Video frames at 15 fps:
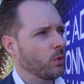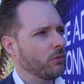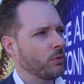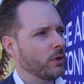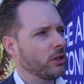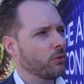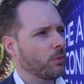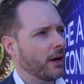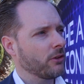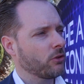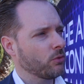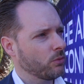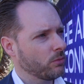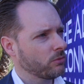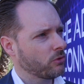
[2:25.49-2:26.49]
We've really tried
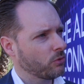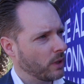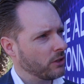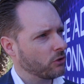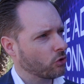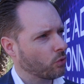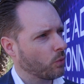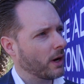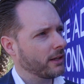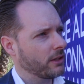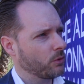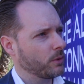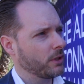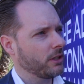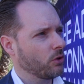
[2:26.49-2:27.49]
to intertwine
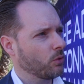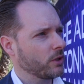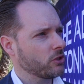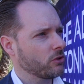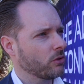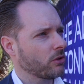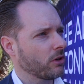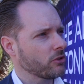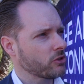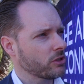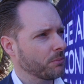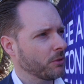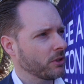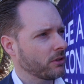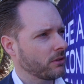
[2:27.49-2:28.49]
it within the original
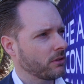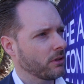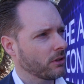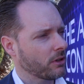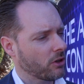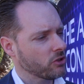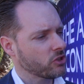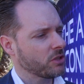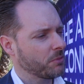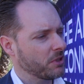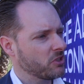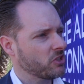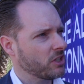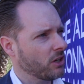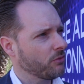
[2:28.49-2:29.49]
concept. But the concept
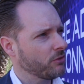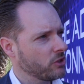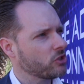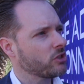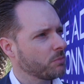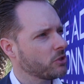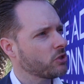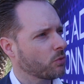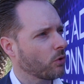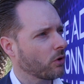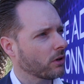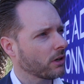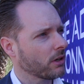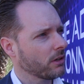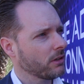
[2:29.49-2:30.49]
itself needs to be strong.